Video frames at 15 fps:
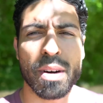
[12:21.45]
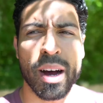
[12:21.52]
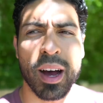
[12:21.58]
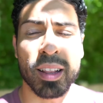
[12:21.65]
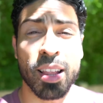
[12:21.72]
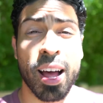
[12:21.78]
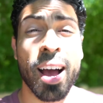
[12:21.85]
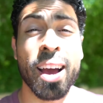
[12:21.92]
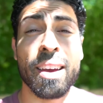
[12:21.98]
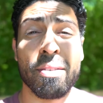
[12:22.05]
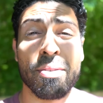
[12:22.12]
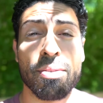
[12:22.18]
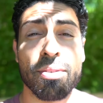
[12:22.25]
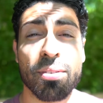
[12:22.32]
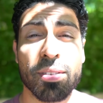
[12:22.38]
alive
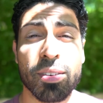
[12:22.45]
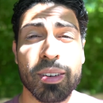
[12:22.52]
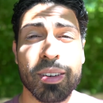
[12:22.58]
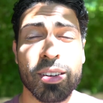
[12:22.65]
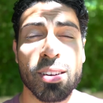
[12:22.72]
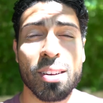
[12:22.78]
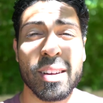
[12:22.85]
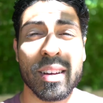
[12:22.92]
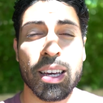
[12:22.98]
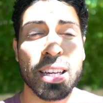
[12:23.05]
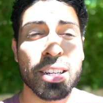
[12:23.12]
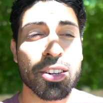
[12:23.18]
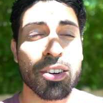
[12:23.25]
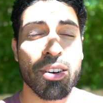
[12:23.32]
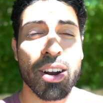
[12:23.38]

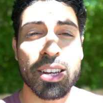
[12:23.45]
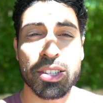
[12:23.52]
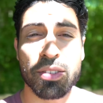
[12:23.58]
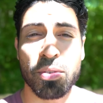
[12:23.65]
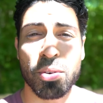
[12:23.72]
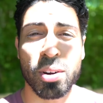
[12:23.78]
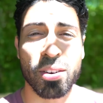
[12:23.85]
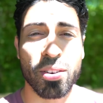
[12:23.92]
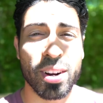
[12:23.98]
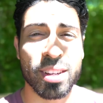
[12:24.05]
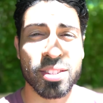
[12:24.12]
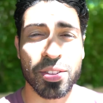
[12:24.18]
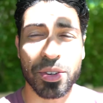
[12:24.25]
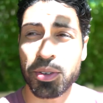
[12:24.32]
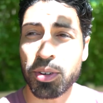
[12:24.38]
in Christ, for
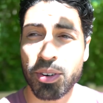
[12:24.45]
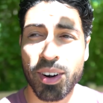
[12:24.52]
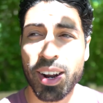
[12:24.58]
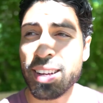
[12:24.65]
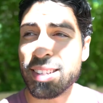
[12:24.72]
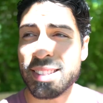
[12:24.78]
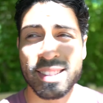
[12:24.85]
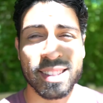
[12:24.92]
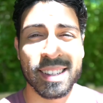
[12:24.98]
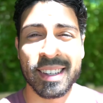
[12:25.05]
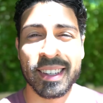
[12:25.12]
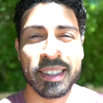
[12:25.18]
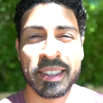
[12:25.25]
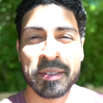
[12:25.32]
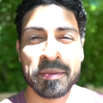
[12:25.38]
Christ, through Christ.
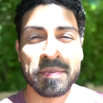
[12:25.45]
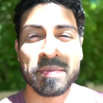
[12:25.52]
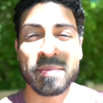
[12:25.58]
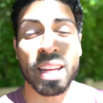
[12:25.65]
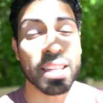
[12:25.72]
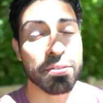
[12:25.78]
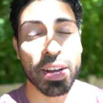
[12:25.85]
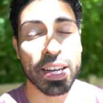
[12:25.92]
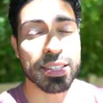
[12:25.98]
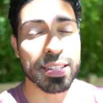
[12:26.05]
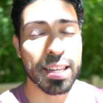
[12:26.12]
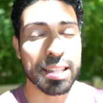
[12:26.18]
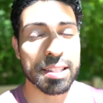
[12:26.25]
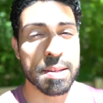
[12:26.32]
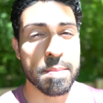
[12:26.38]
That's
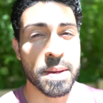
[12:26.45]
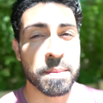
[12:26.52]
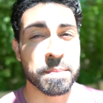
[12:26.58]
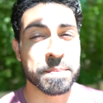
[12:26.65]
fascinating to me.